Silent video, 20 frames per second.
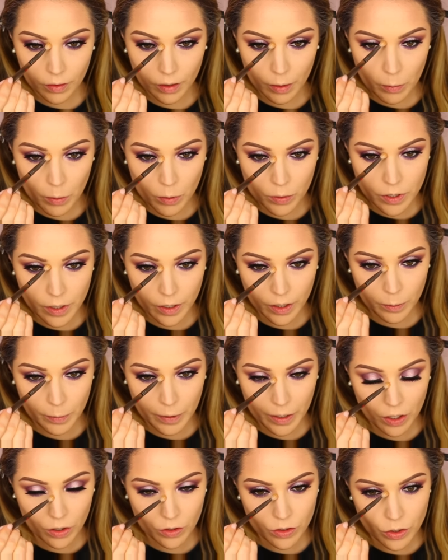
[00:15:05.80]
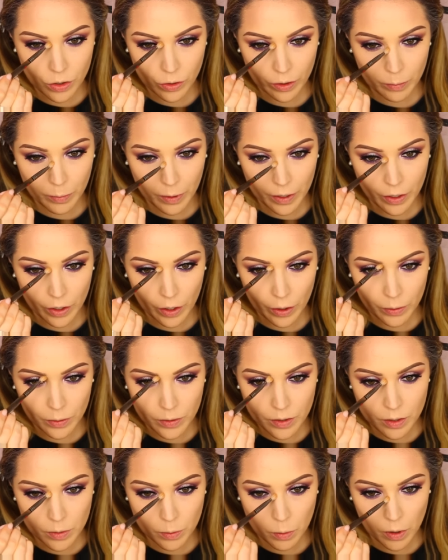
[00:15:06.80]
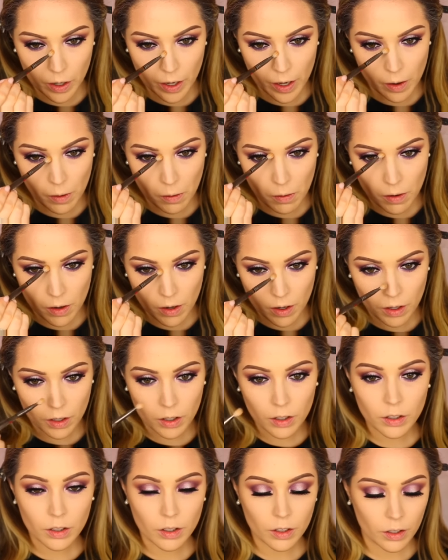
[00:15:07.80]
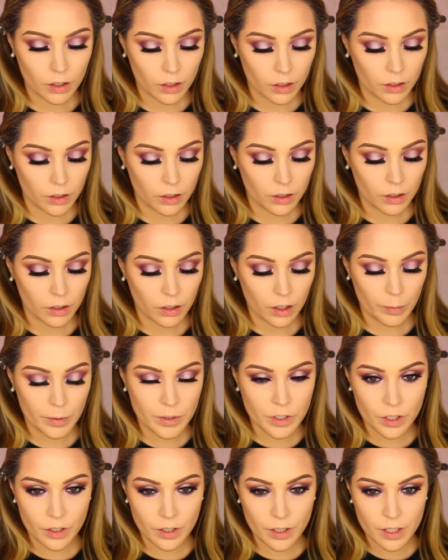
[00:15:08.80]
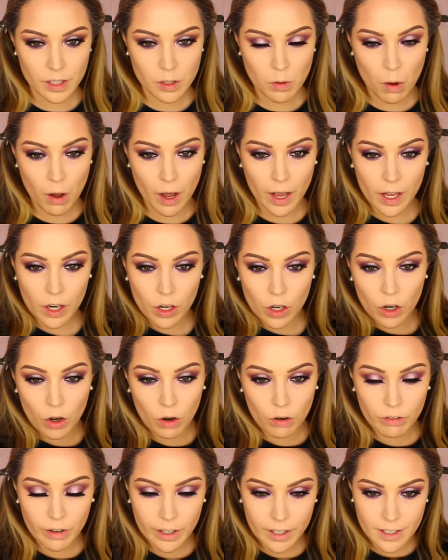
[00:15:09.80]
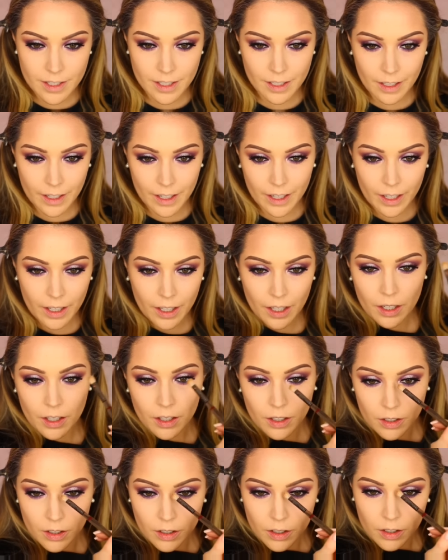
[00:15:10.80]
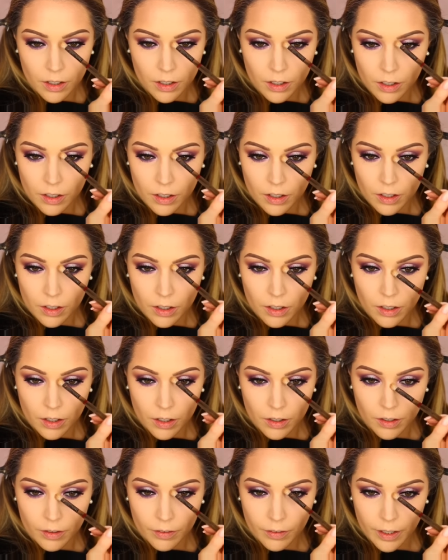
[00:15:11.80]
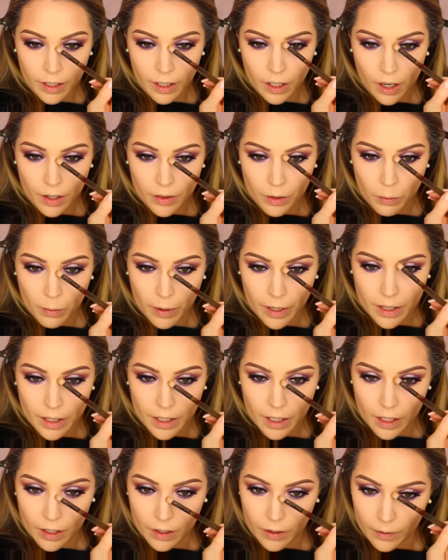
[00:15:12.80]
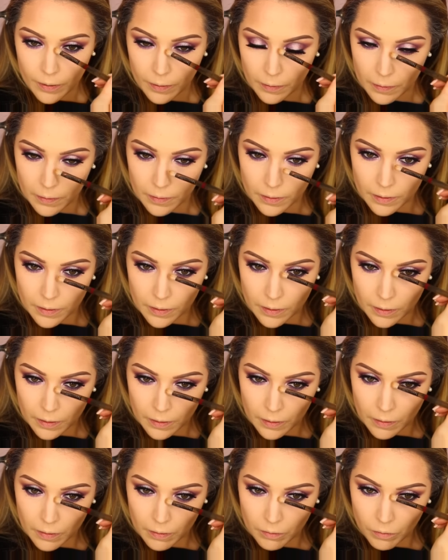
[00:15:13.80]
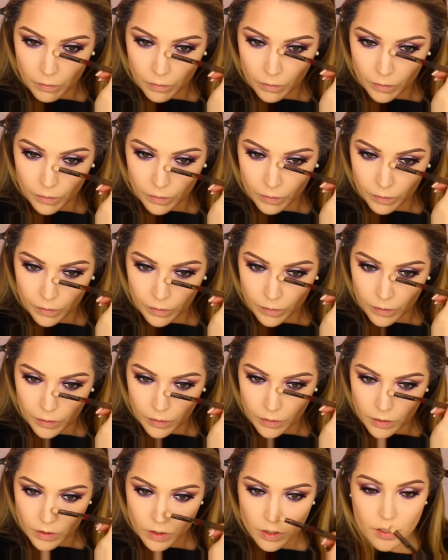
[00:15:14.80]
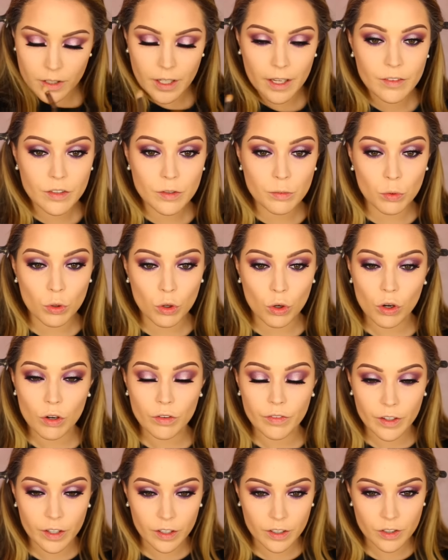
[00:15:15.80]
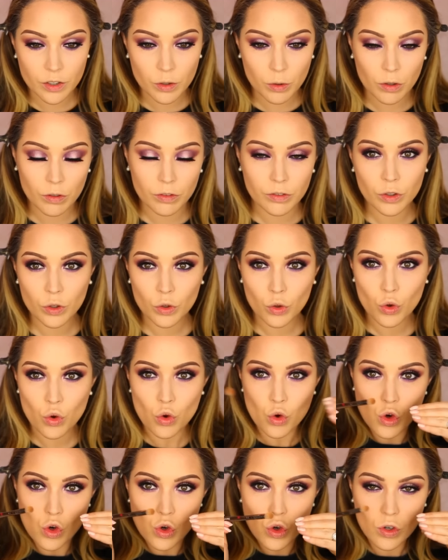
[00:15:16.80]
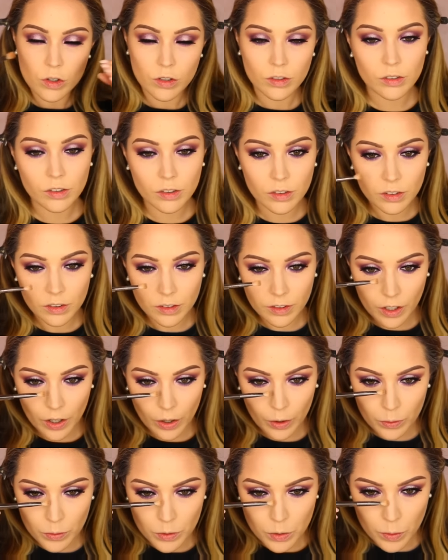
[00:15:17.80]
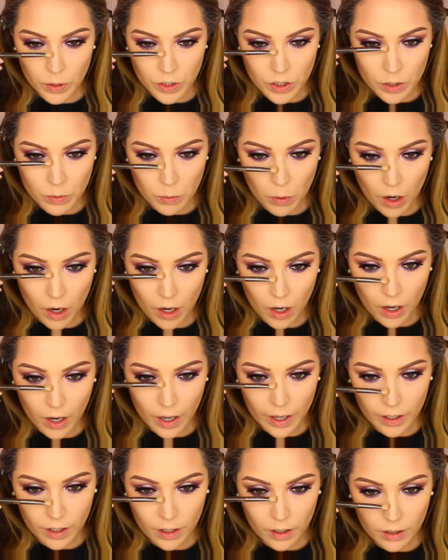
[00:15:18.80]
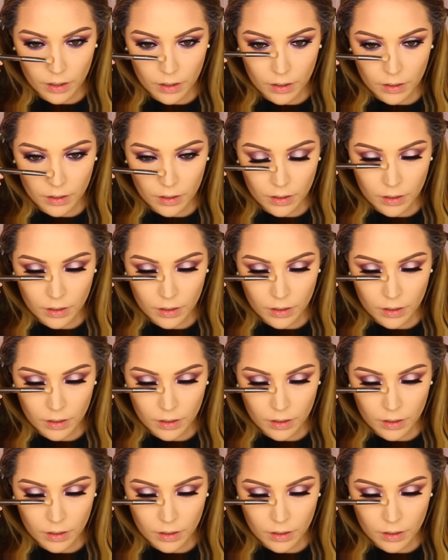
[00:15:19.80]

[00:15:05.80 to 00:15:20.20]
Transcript: So I'm also going to be contouring my nose as well. I've been doing this quite a lot recently. So I really like the way that it looks. Just gives more of a sort of nose, which is what I like.